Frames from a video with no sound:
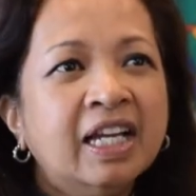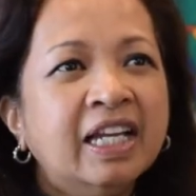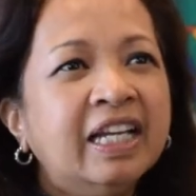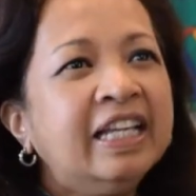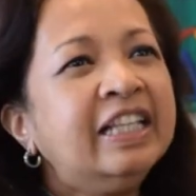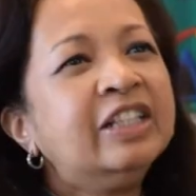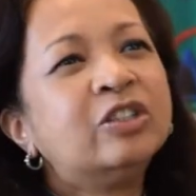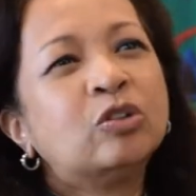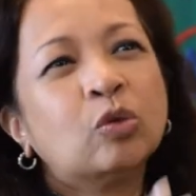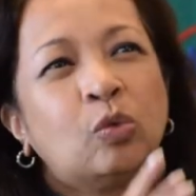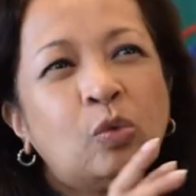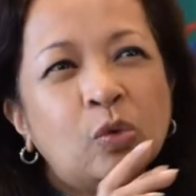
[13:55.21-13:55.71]

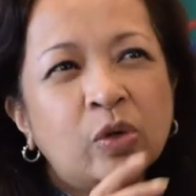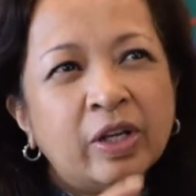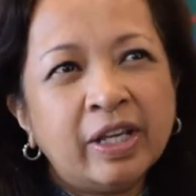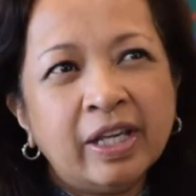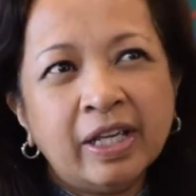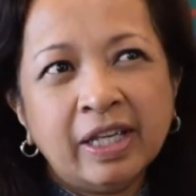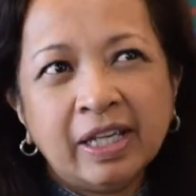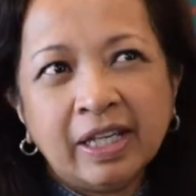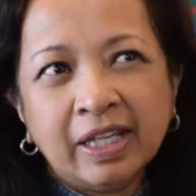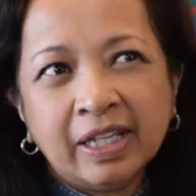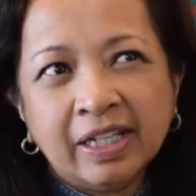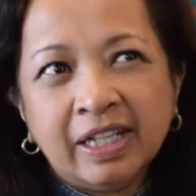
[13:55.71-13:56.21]
it's
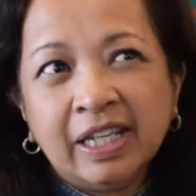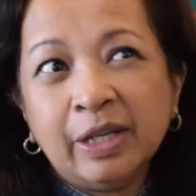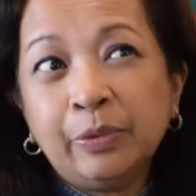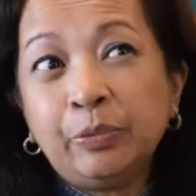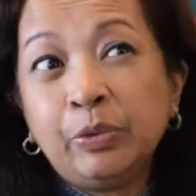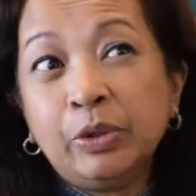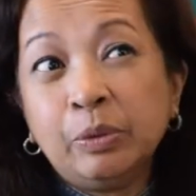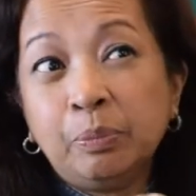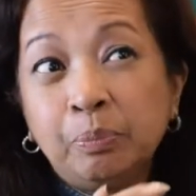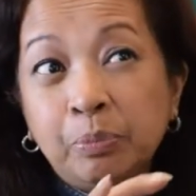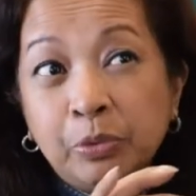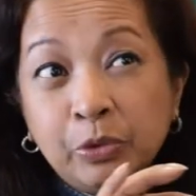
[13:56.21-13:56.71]
okay. They
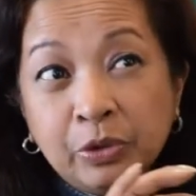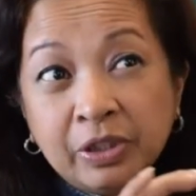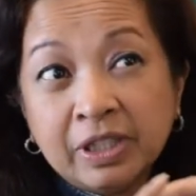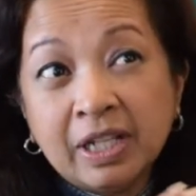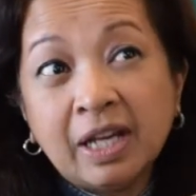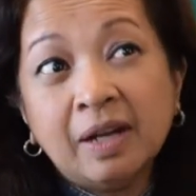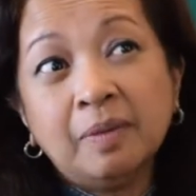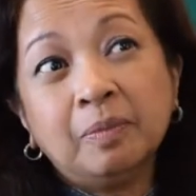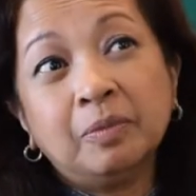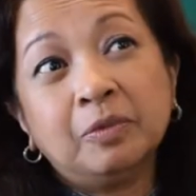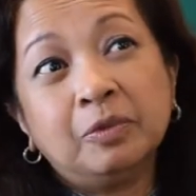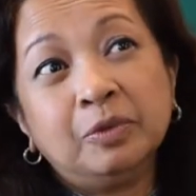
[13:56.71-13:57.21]
will put
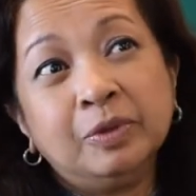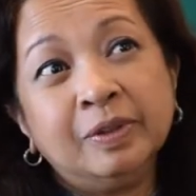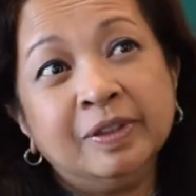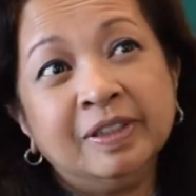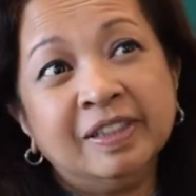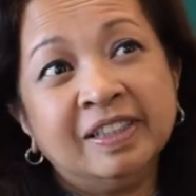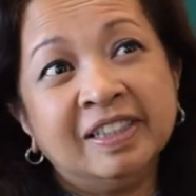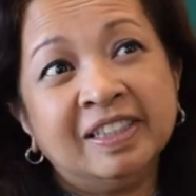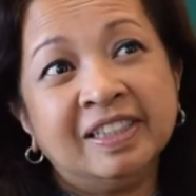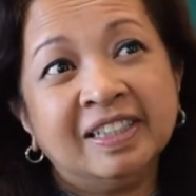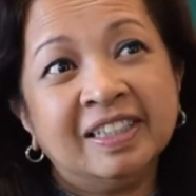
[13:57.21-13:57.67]
up with